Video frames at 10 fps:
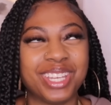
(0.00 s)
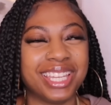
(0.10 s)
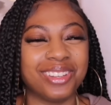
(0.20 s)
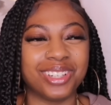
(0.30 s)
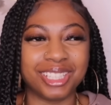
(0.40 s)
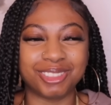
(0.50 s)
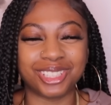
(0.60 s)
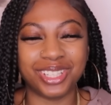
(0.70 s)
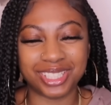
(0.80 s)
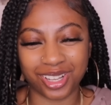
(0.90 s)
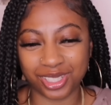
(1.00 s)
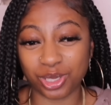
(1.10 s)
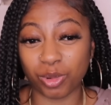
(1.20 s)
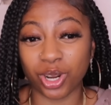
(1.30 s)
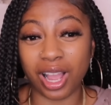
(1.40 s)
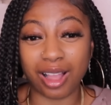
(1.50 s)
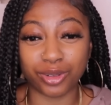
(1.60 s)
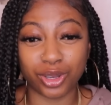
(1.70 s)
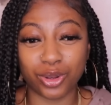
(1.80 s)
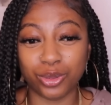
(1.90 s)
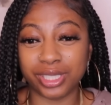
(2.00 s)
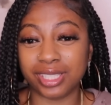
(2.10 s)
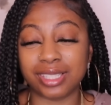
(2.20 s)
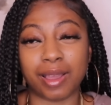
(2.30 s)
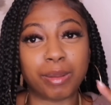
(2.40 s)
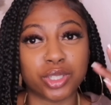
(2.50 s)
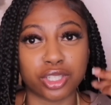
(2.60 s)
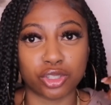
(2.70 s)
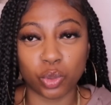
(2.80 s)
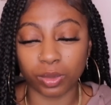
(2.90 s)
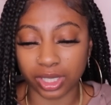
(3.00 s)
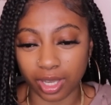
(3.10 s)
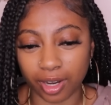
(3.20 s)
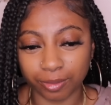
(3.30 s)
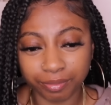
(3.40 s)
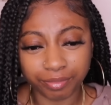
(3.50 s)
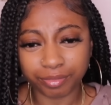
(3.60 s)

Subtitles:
But anyway, so he talking to some girl. I don't know who this is. I'm just assuming it's her.